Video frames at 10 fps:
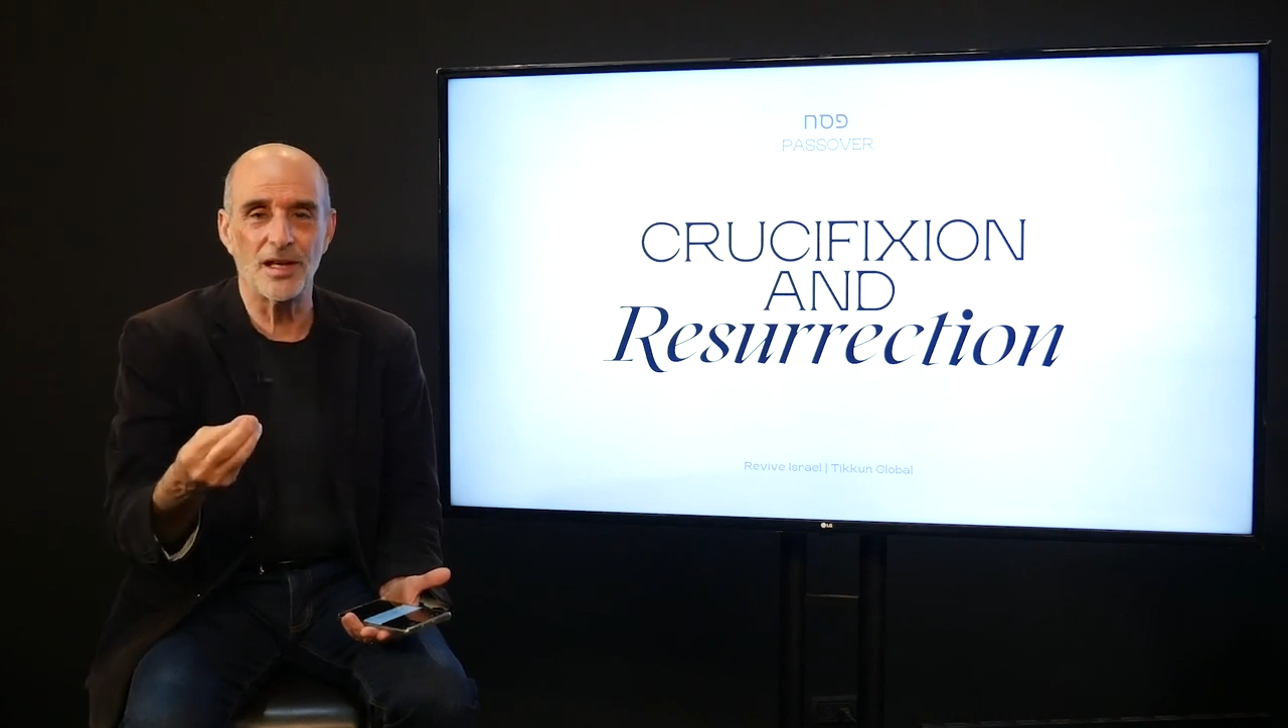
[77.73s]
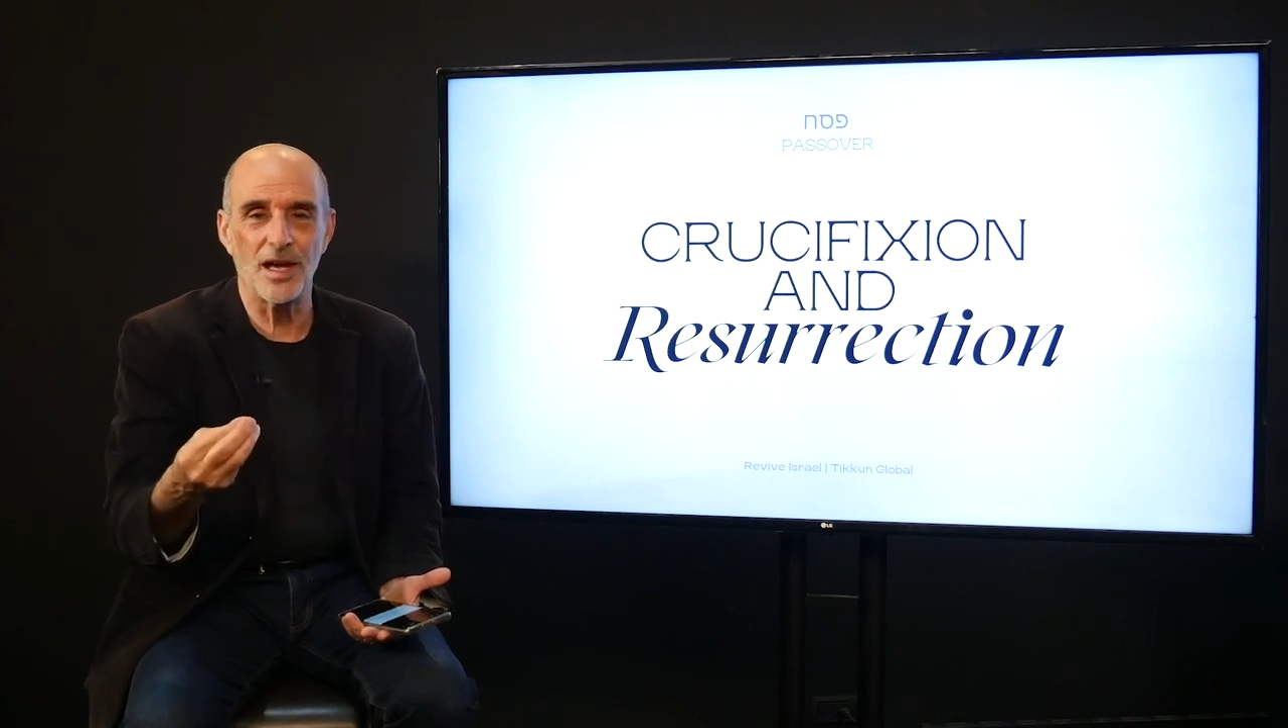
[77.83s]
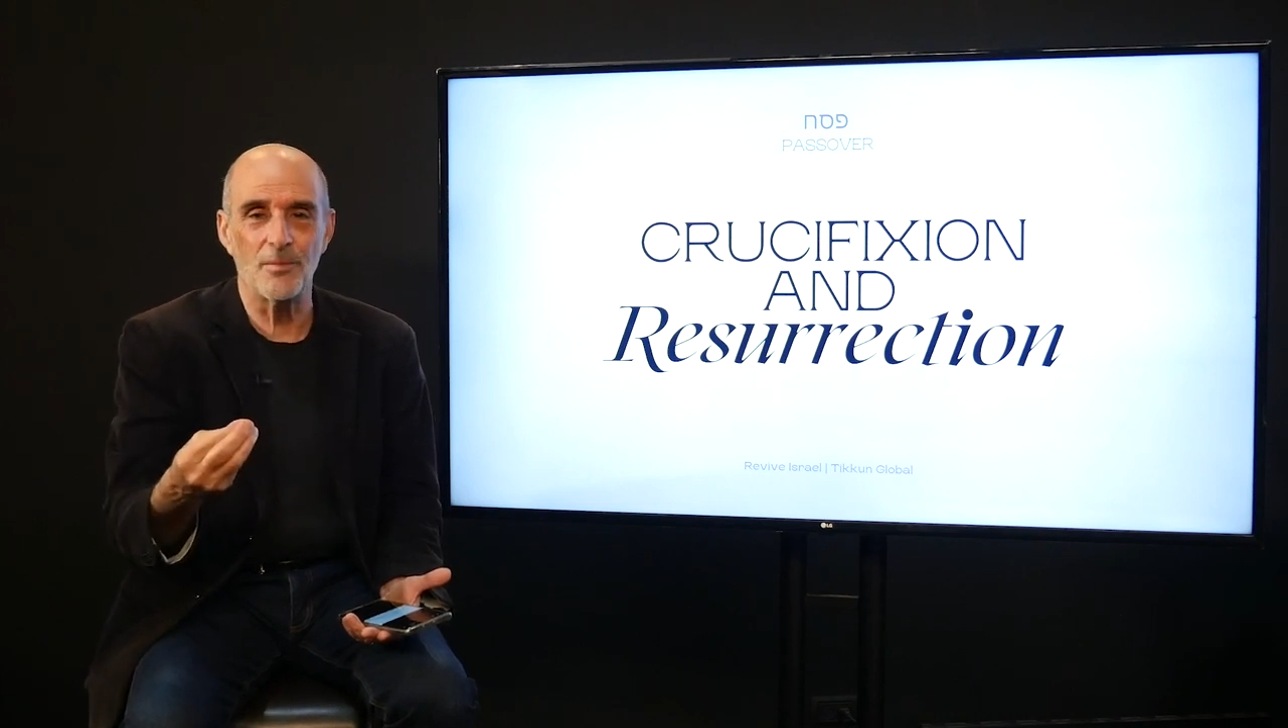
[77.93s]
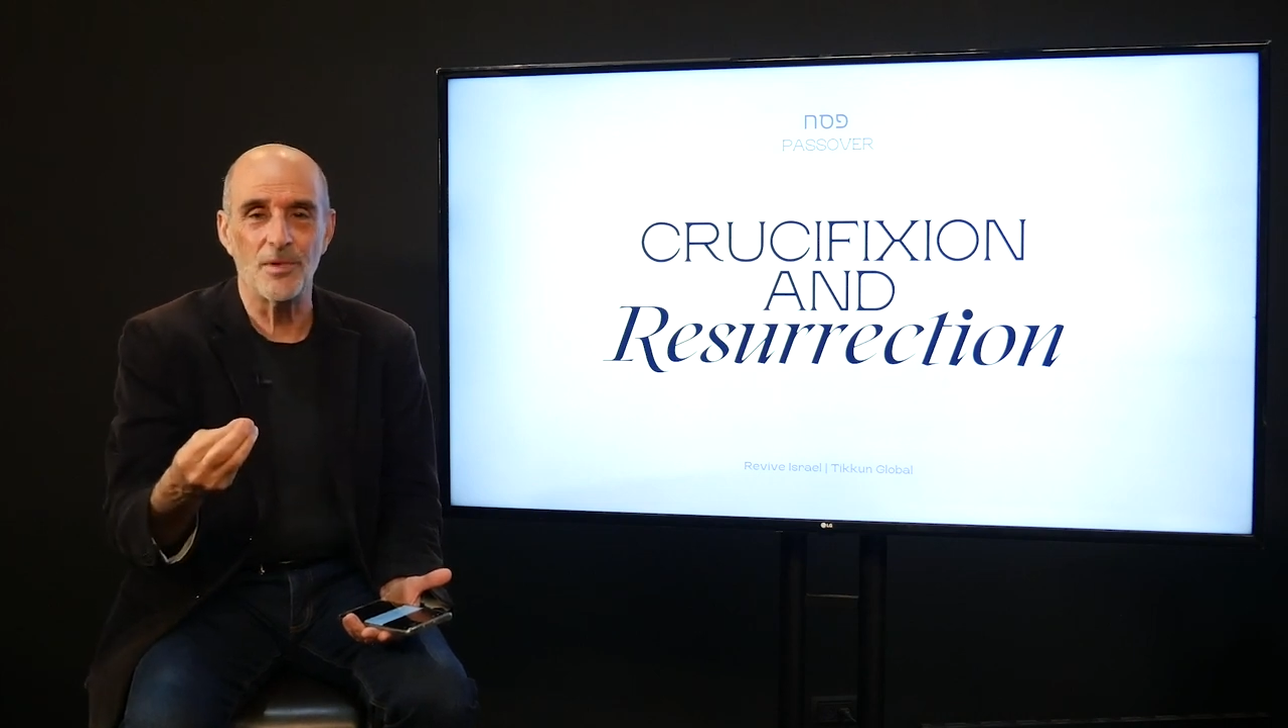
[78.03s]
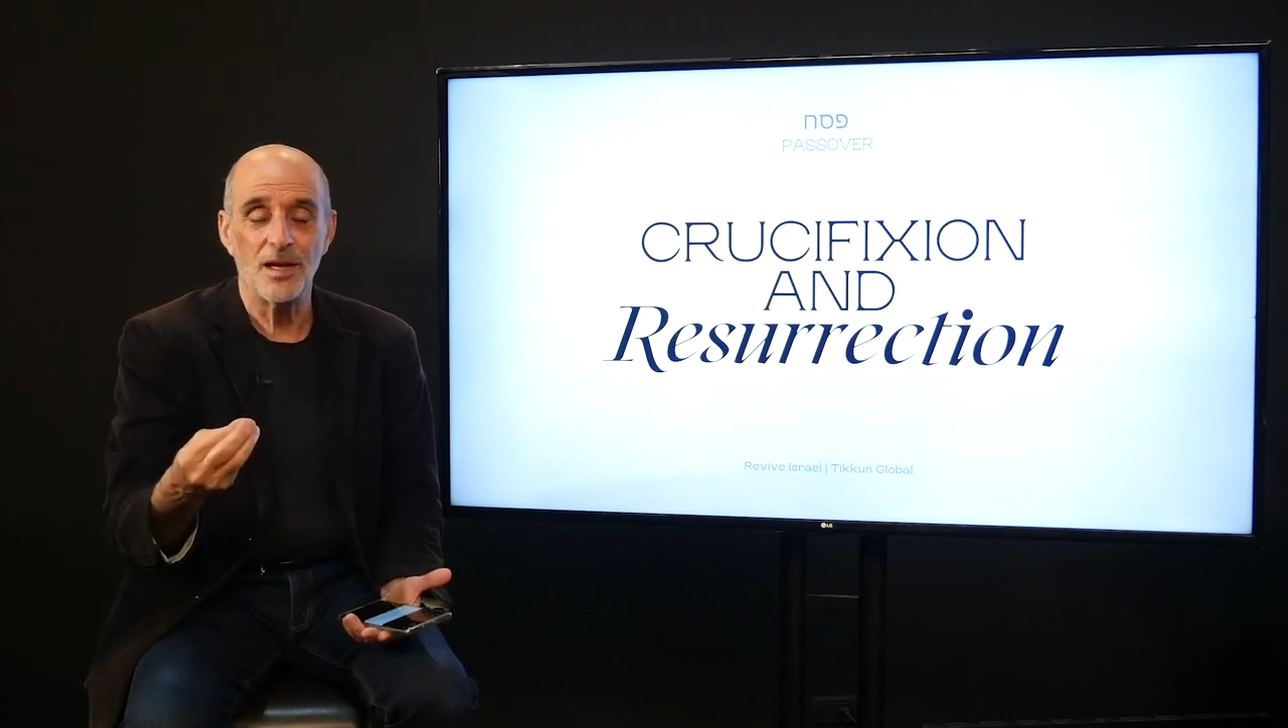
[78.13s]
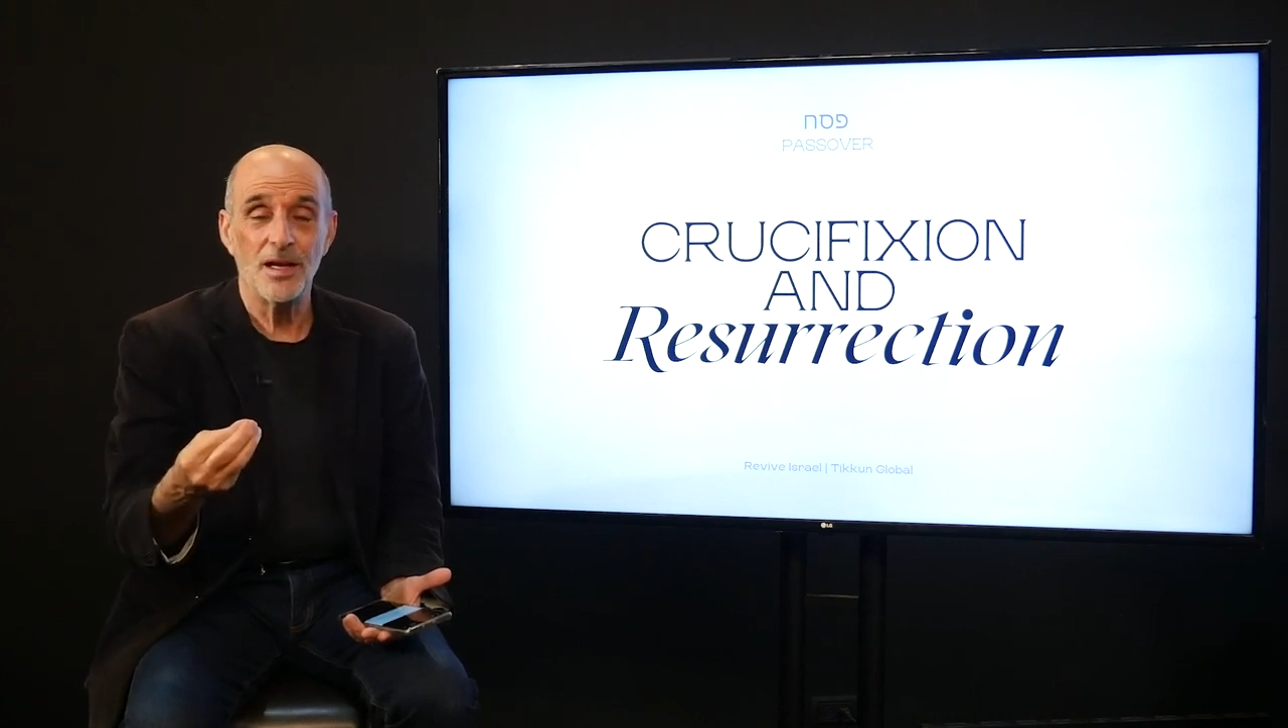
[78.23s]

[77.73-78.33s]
Lamb.